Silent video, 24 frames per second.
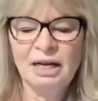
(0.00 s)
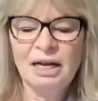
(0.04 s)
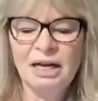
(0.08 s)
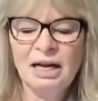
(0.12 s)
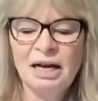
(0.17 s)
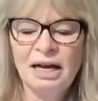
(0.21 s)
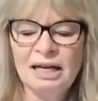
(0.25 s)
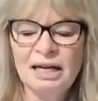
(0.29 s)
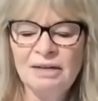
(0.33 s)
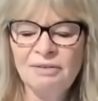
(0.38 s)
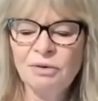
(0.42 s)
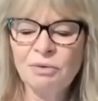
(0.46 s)

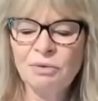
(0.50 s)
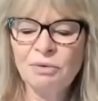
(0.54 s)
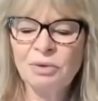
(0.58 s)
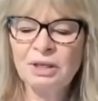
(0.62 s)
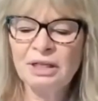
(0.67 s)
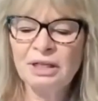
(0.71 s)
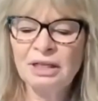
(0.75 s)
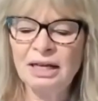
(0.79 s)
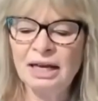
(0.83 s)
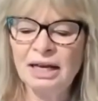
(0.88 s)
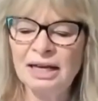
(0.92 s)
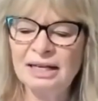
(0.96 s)
I even
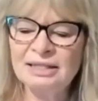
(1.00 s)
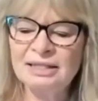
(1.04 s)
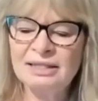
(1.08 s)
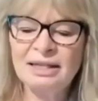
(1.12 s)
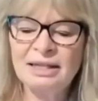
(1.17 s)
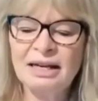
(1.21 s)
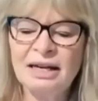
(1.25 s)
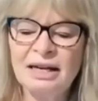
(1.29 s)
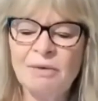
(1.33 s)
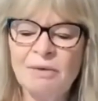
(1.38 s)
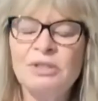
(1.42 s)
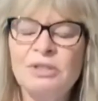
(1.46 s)
realized
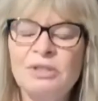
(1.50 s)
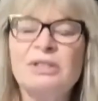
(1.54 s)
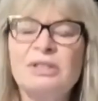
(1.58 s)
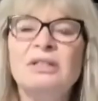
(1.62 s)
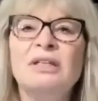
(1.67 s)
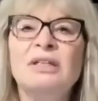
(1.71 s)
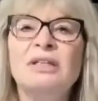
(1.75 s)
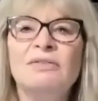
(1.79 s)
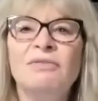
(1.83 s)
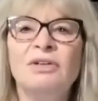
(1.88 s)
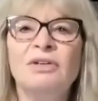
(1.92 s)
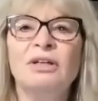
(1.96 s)
that I was
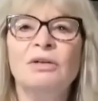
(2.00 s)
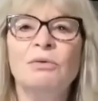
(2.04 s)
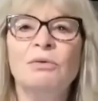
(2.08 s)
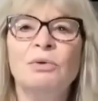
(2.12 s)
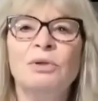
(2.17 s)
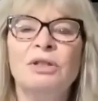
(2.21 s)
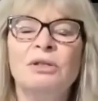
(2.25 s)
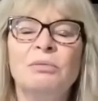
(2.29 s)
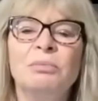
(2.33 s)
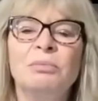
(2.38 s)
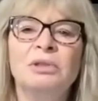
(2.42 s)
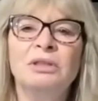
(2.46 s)
living
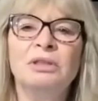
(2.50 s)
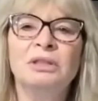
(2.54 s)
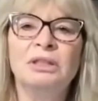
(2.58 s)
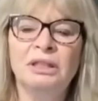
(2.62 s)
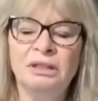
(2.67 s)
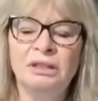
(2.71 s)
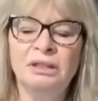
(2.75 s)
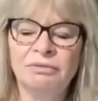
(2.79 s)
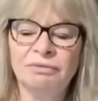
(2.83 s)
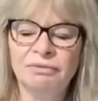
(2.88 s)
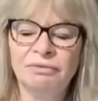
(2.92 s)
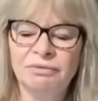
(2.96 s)
with the
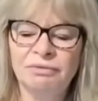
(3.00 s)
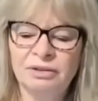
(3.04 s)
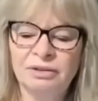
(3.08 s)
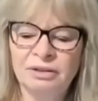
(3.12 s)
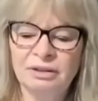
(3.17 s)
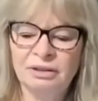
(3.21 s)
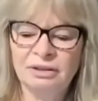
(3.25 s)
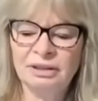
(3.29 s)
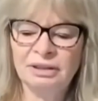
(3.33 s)
belief